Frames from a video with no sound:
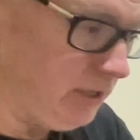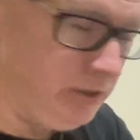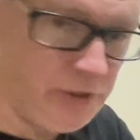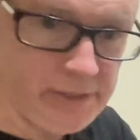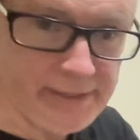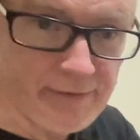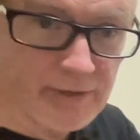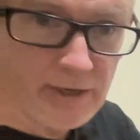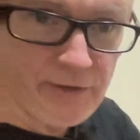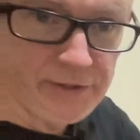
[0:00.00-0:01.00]
You can
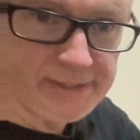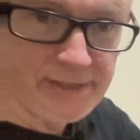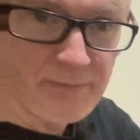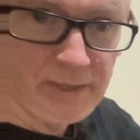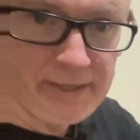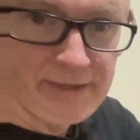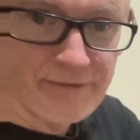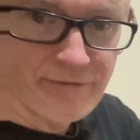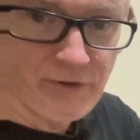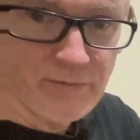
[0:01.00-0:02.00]
download the template
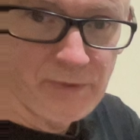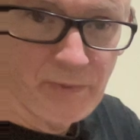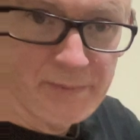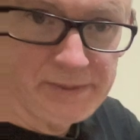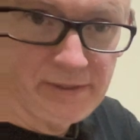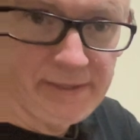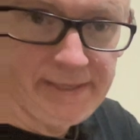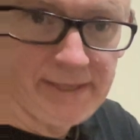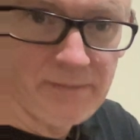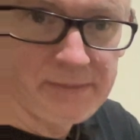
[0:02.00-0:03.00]
from the website.
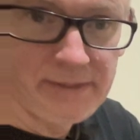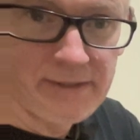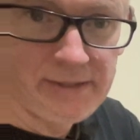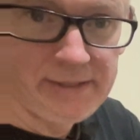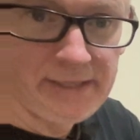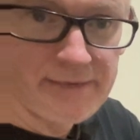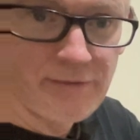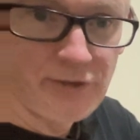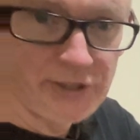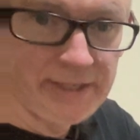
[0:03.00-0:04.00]
It comes down as an
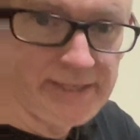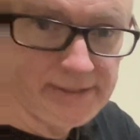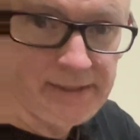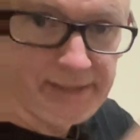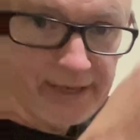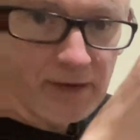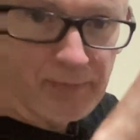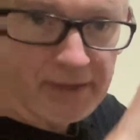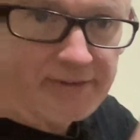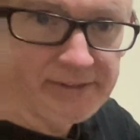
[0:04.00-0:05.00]
A4 sheet and get a
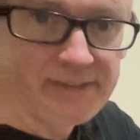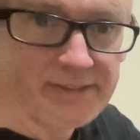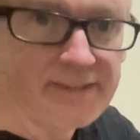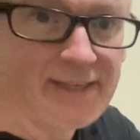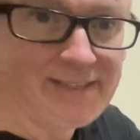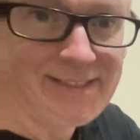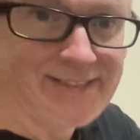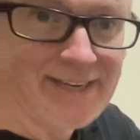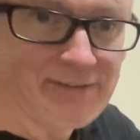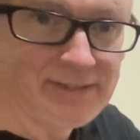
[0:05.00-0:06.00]
pair of scissors and cut it
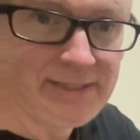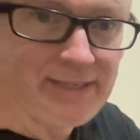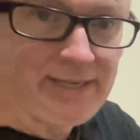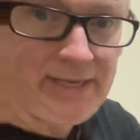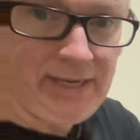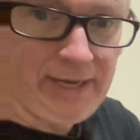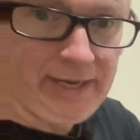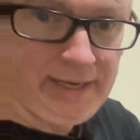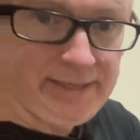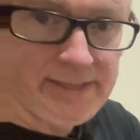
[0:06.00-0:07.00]
out.
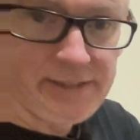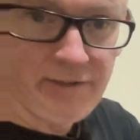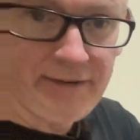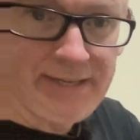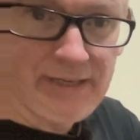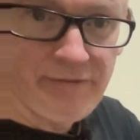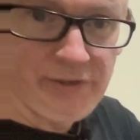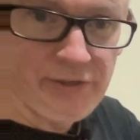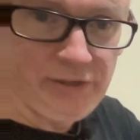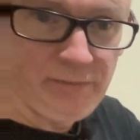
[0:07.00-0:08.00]
These are great if you
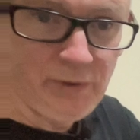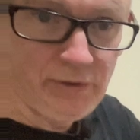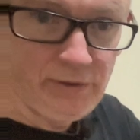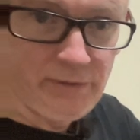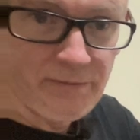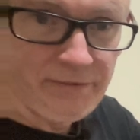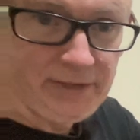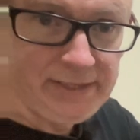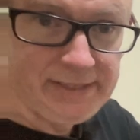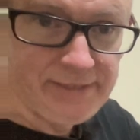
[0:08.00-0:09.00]
do them on
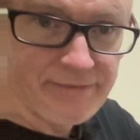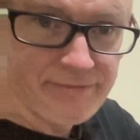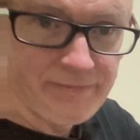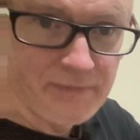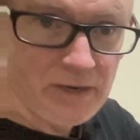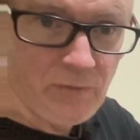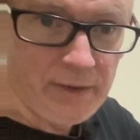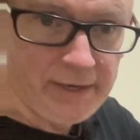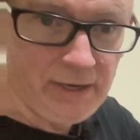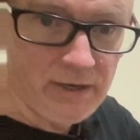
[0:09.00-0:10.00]
fairly stiff
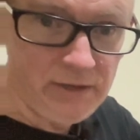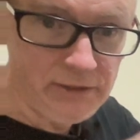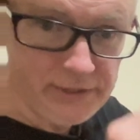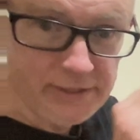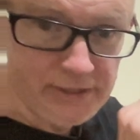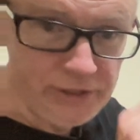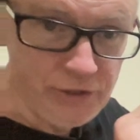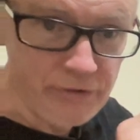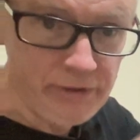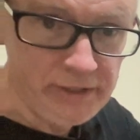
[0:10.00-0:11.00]
white card, because then the
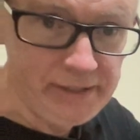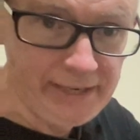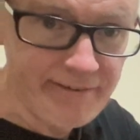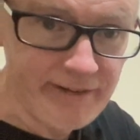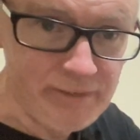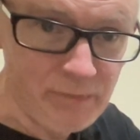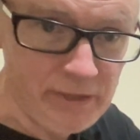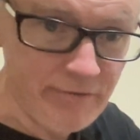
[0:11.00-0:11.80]
children can decorate them with